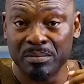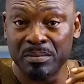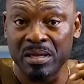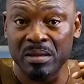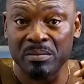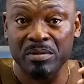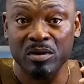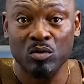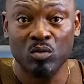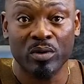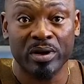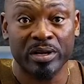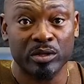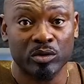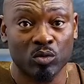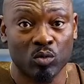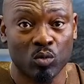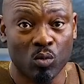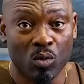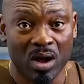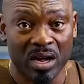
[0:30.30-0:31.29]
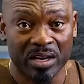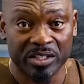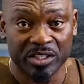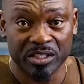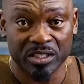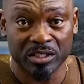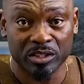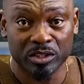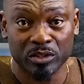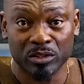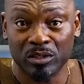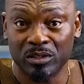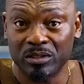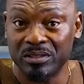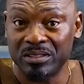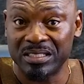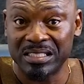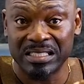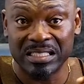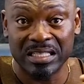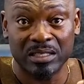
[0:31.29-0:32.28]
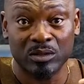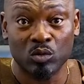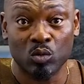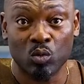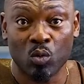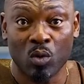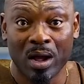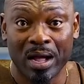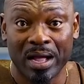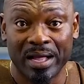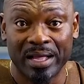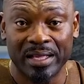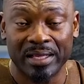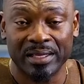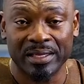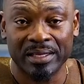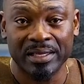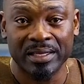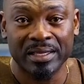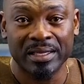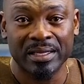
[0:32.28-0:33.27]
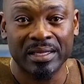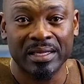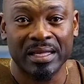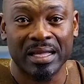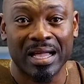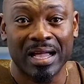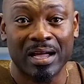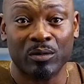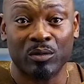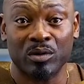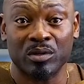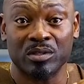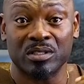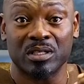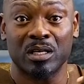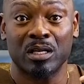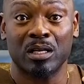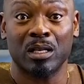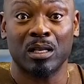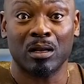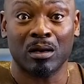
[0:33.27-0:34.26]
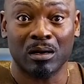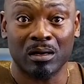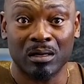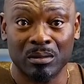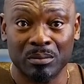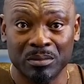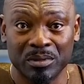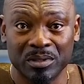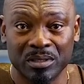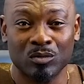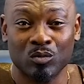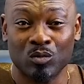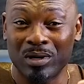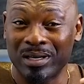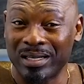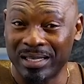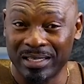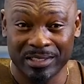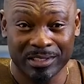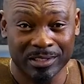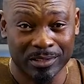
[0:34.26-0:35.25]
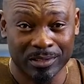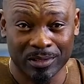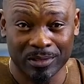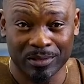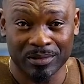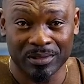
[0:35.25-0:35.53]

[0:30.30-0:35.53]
maybe when you watch it, you'll understand why I was alarmed when I saw